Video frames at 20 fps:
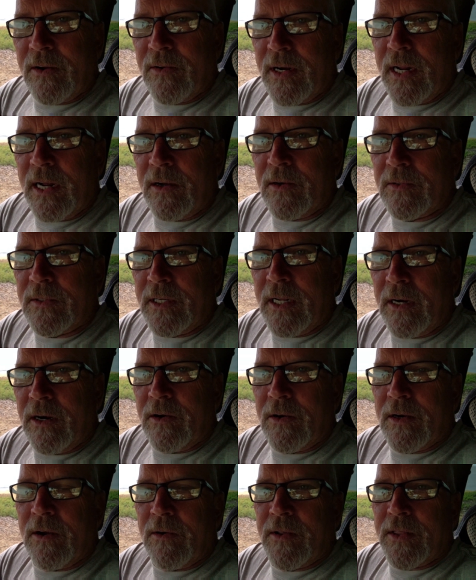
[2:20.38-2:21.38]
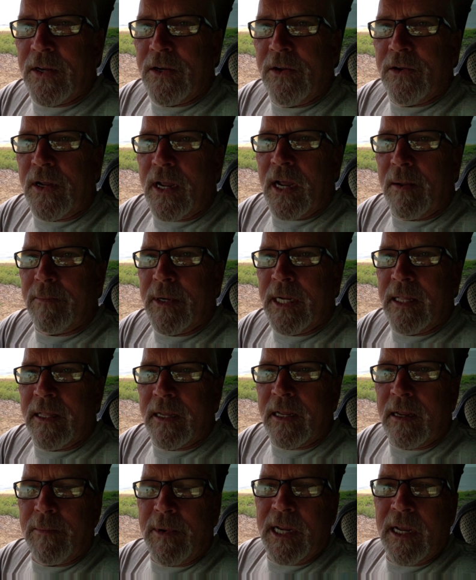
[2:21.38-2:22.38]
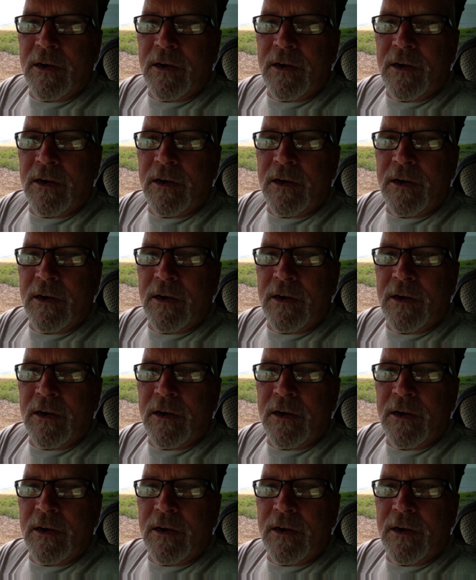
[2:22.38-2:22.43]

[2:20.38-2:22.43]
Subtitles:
don't know. You don't know with a new company. They could be